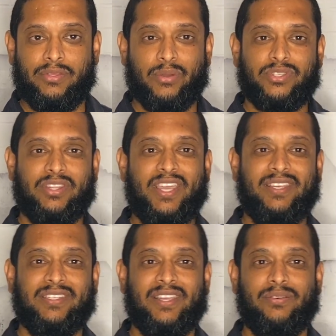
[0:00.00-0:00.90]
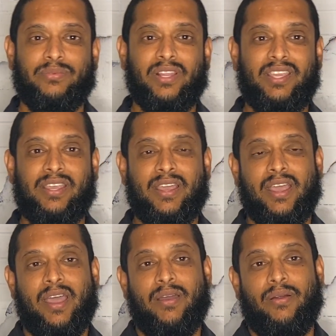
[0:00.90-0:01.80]
Those things that really
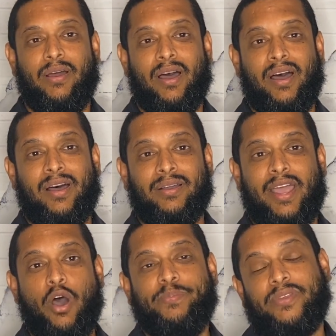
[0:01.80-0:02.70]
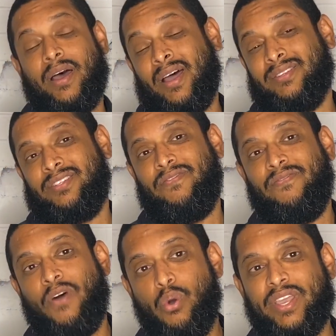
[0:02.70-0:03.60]
helps us
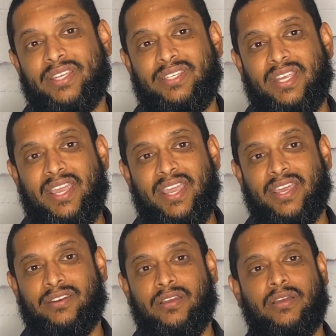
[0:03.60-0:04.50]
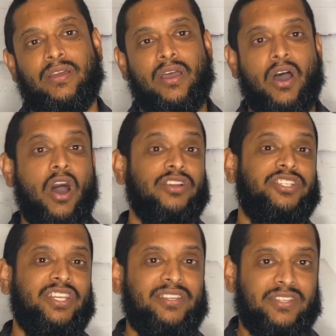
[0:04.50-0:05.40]
focus in on
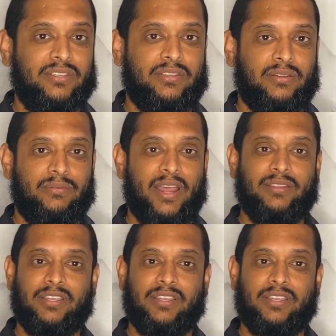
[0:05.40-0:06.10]
Jesus, right?